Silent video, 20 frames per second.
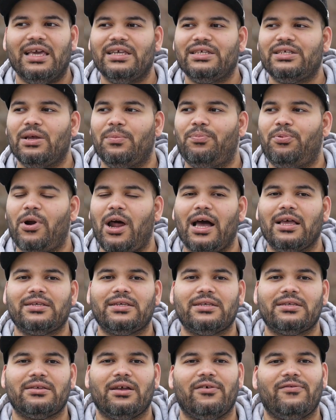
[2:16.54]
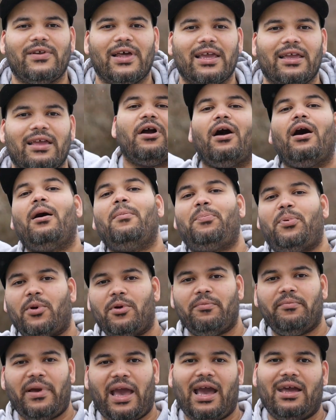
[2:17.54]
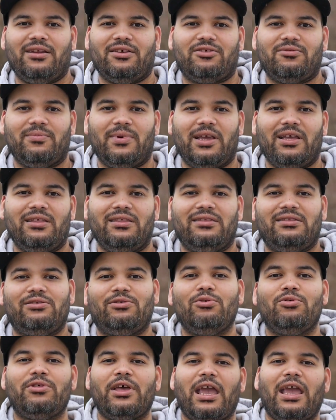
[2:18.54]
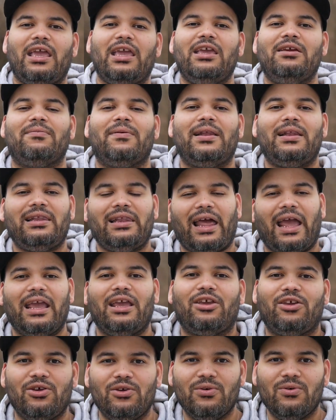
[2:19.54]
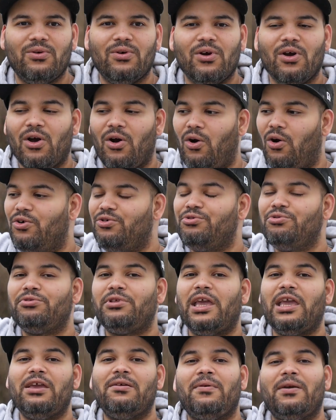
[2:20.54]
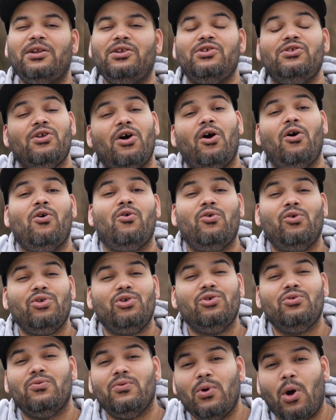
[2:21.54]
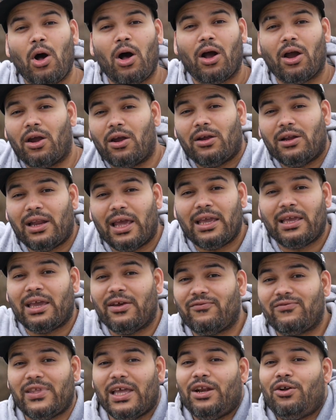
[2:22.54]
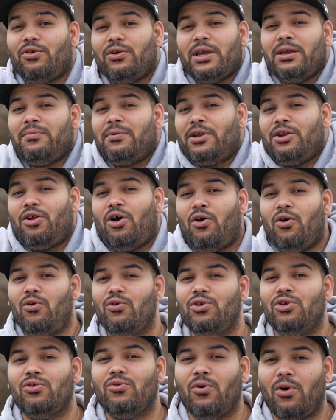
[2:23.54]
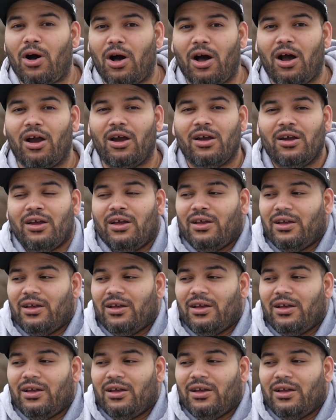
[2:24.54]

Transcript: it's a process of like upper management. Do they even like you or do they even know who you are? Like if they don't even know who you are,